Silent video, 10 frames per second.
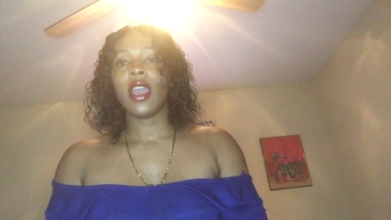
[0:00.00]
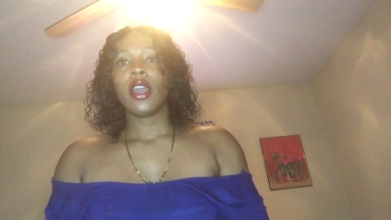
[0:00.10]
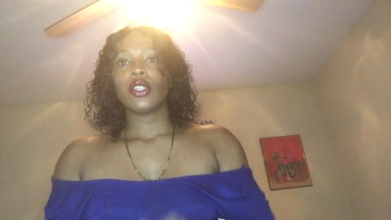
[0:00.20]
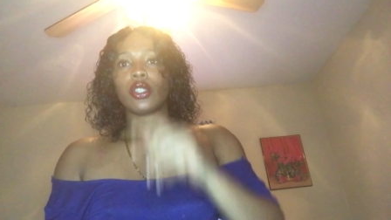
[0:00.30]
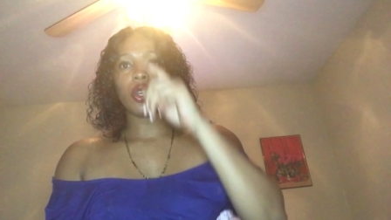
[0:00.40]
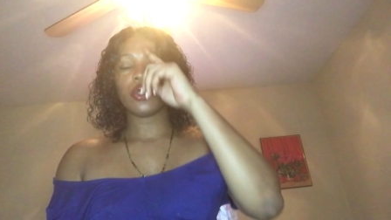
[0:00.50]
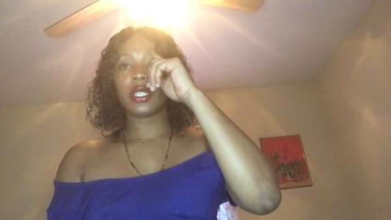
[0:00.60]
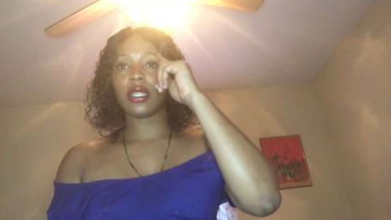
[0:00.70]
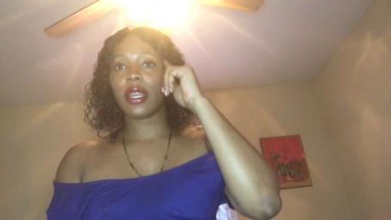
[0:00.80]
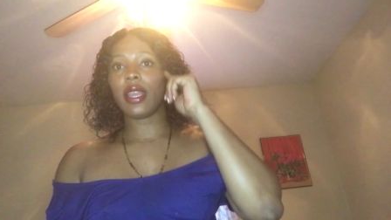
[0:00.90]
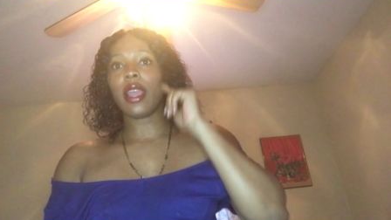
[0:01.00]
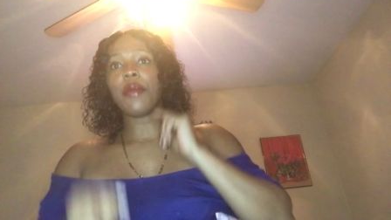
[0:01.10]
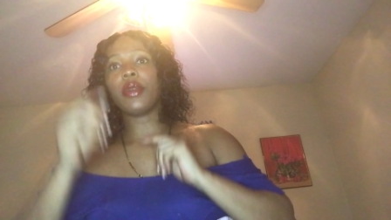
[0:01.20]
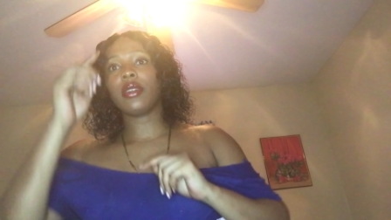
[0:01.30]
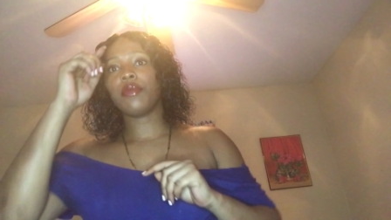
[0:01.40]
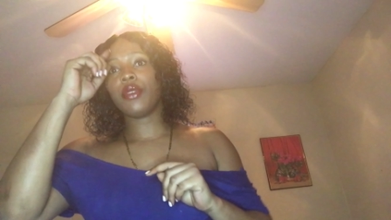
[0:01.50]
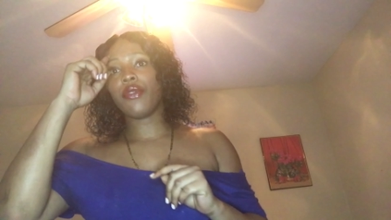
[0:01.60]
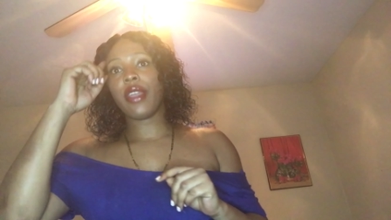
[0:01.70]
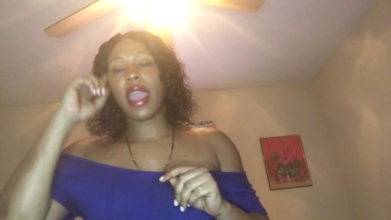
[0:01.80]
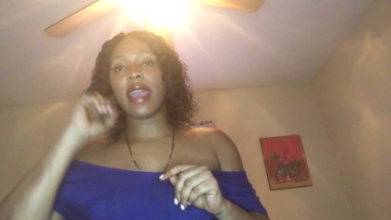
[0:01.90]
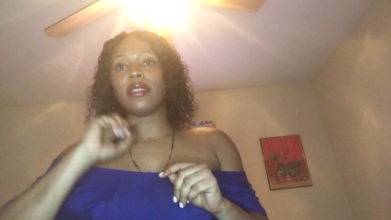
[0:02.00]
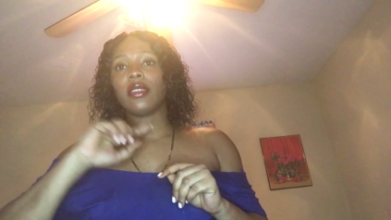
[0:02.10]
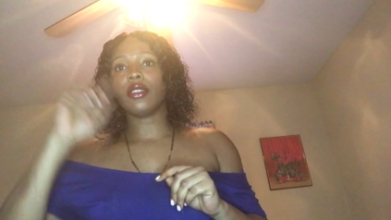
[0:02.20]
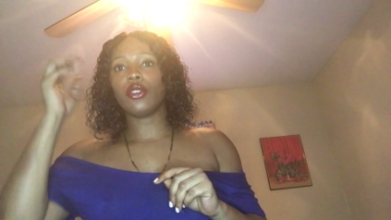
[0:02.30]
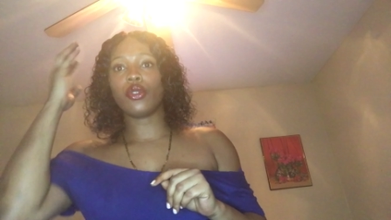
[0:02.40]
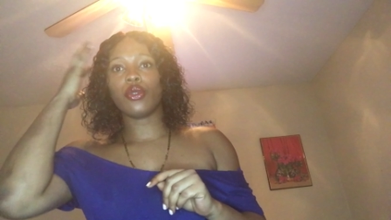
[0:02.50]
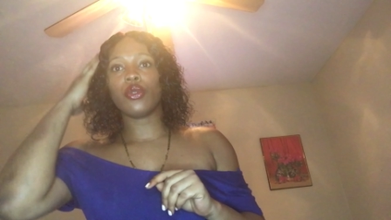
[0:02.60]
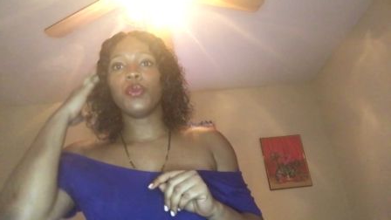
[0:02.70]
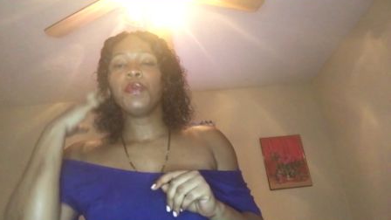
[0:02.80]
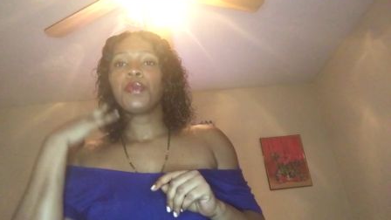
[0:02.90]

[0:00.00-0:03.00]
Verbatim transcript: So today I'm going to be reacting to